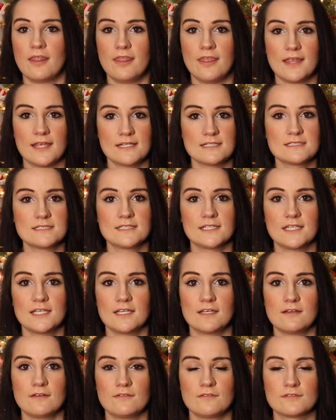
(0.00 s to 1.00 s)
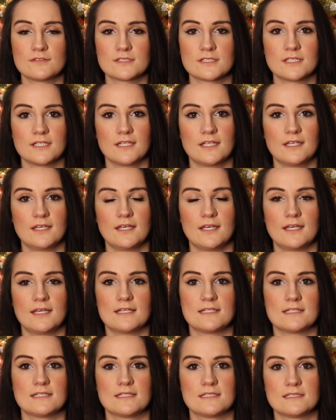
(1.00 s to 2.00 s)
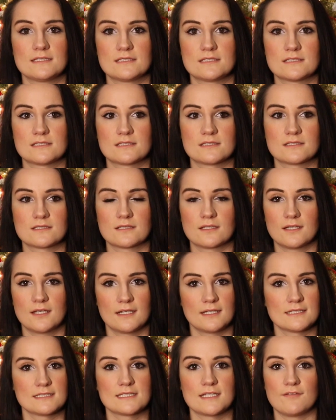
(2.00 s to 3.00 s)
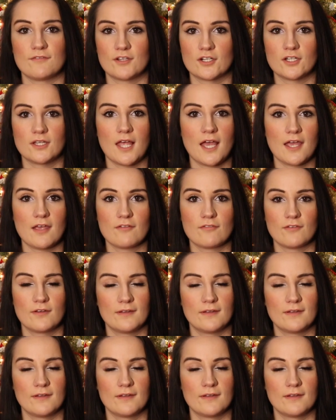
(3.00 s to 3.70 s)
this gift is gonna save their life,